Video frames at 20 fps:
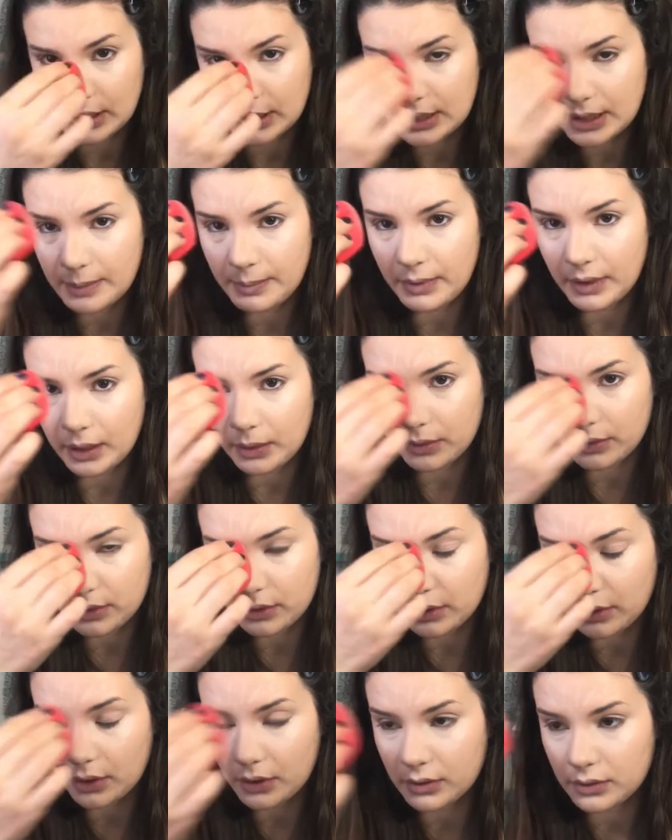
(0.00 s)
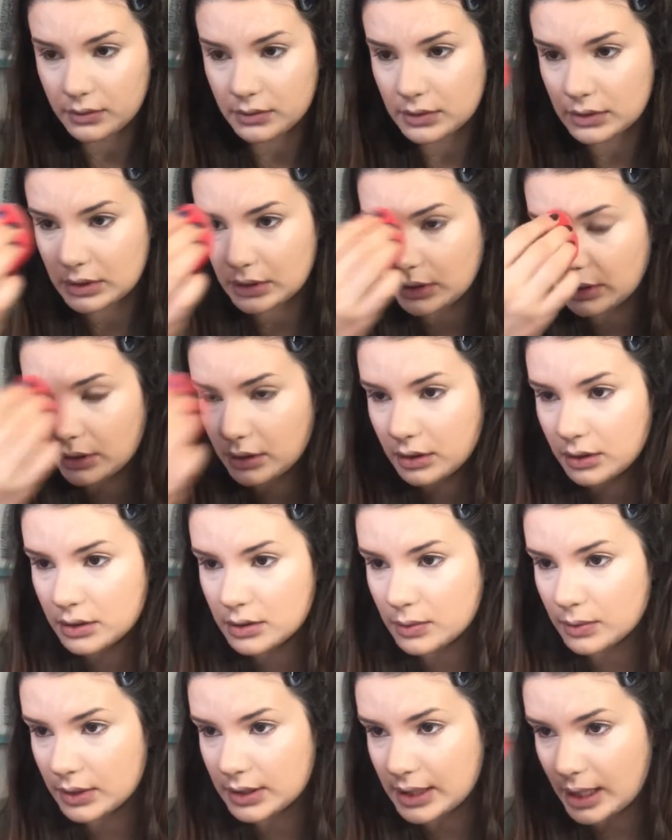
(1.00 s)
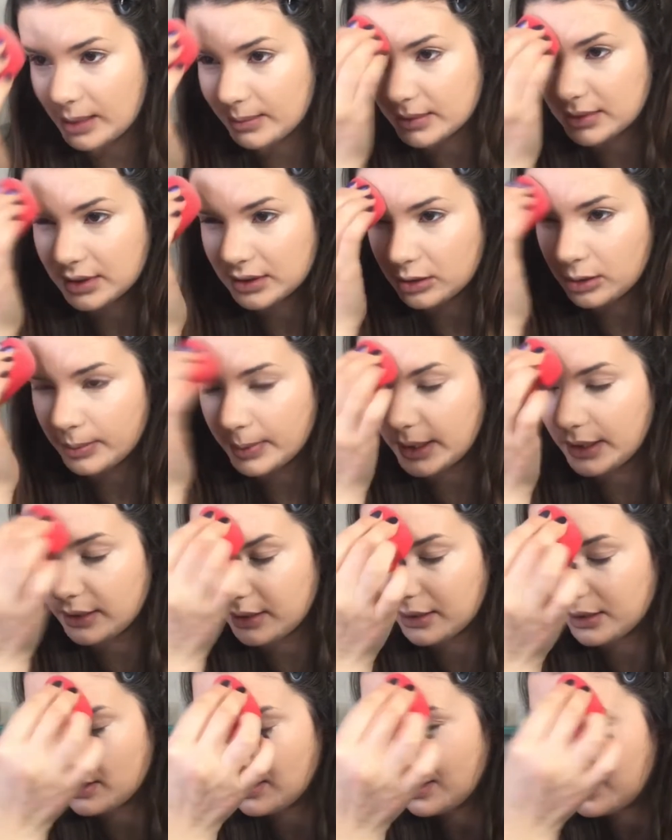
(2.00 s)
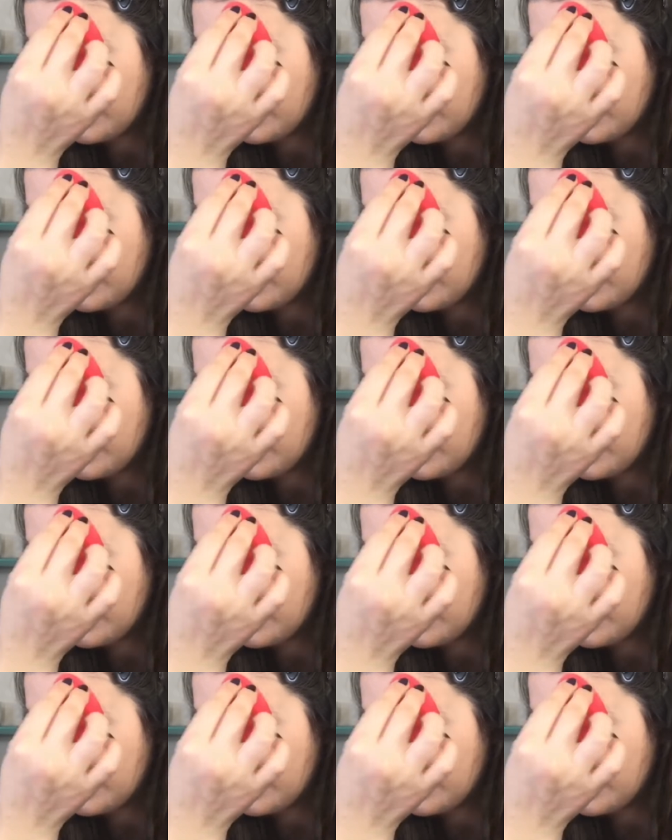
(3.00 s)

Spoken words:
Same thing with the nose. Just want to dab a little bit.